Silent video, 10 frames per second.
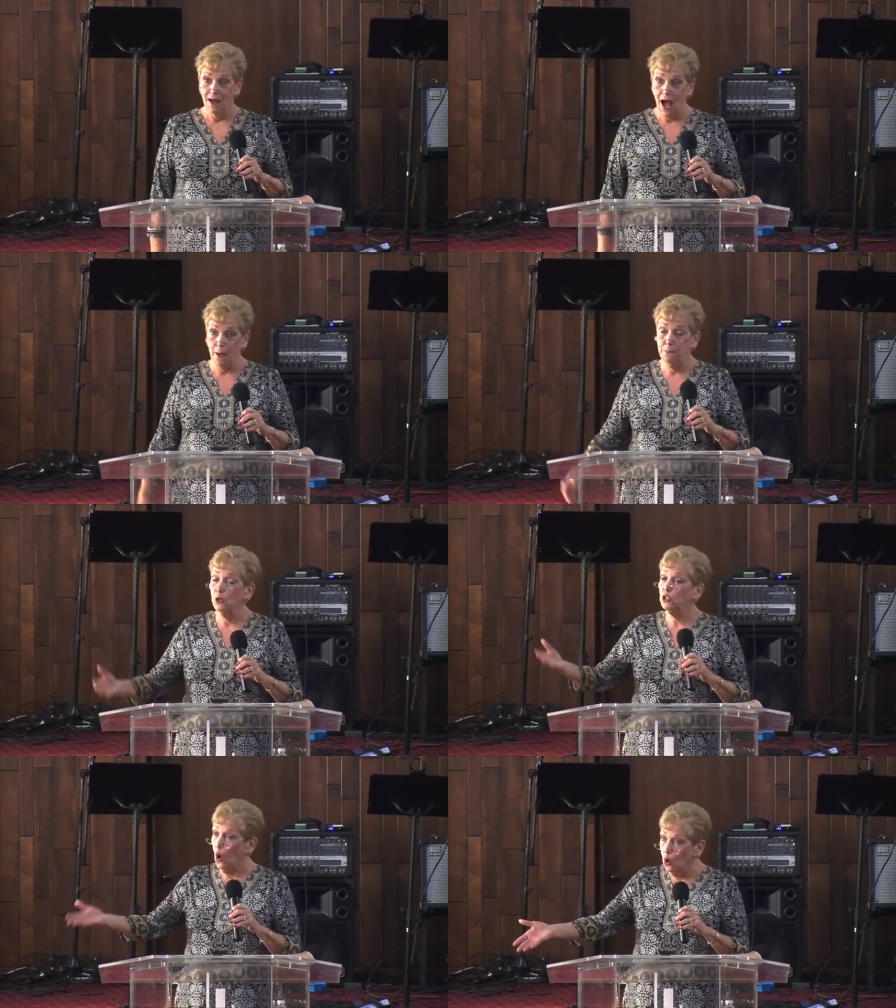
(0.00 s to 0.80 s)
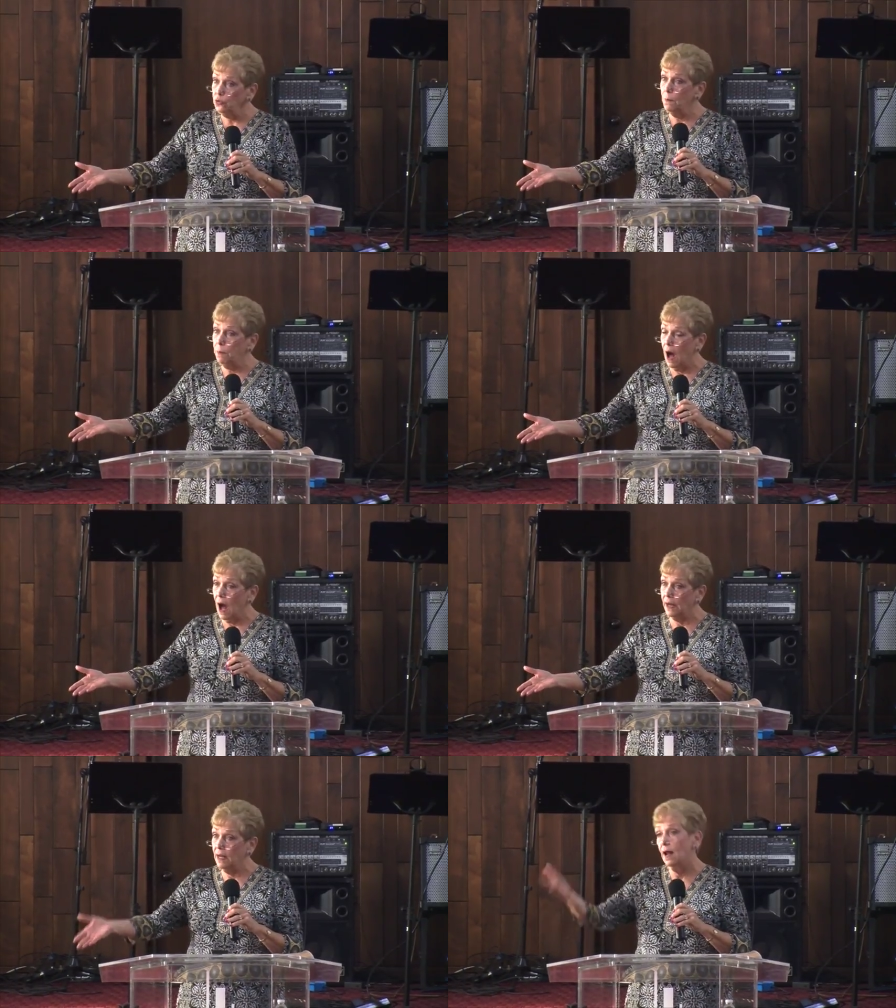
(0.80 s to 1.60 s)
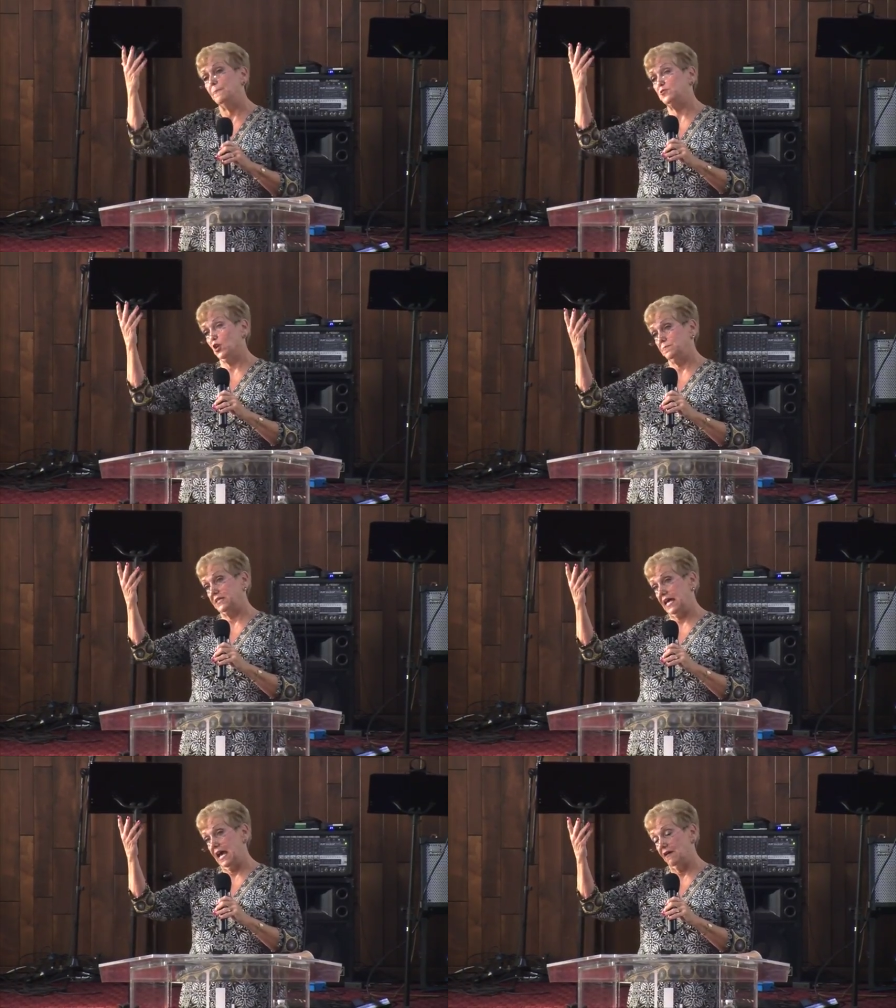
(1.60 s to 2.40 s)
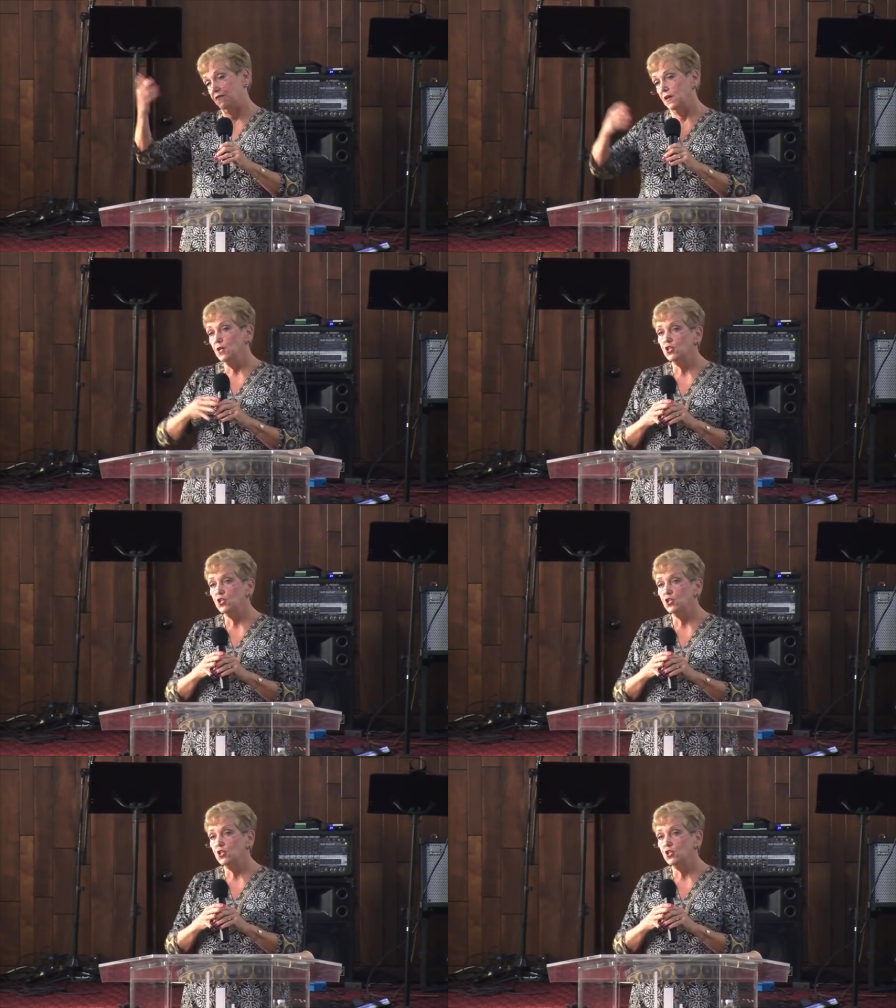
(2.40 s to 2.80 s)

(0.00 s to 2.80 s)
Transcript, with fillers: I put gold in the pot and up jumped a calf.